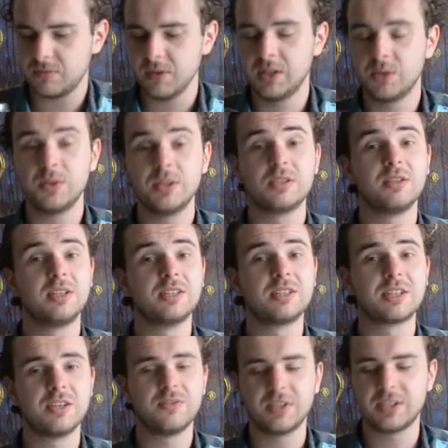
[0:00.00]
All right, so let's
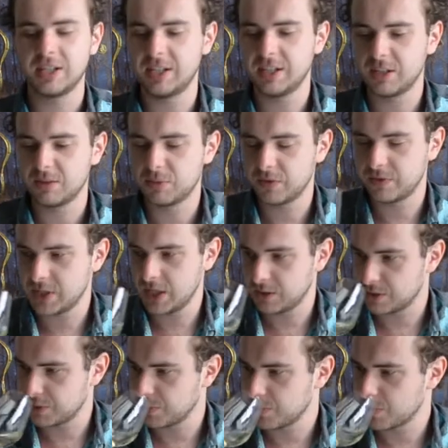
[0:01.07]
give it a little bit of a taste.